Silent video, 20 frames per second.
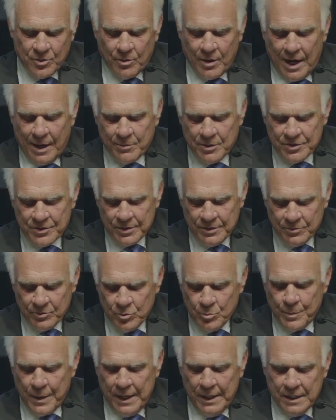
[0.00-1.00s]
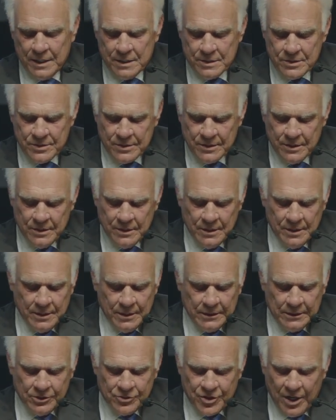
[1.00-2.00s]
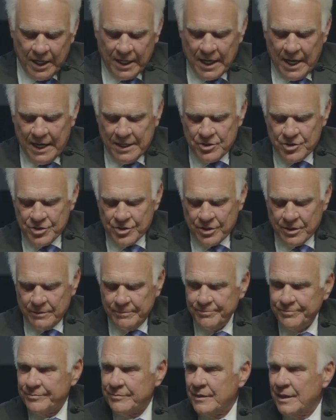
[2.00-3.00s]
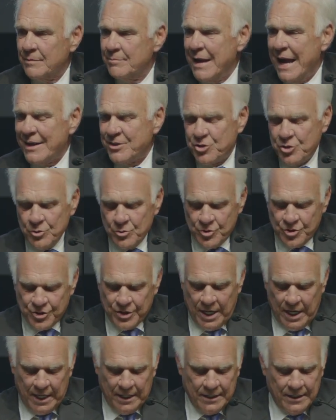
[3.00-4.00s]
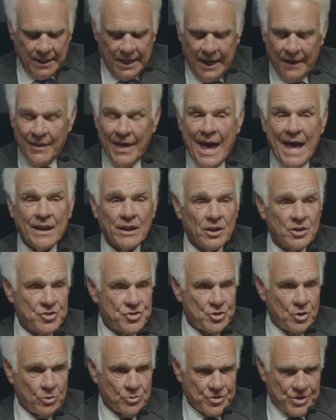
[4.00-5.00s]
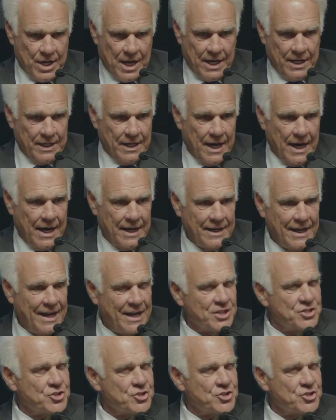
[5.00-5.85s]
Robertson, Rupe Hintz, Jake Ottinger, Matt Duchesne, and that list goes on. And it's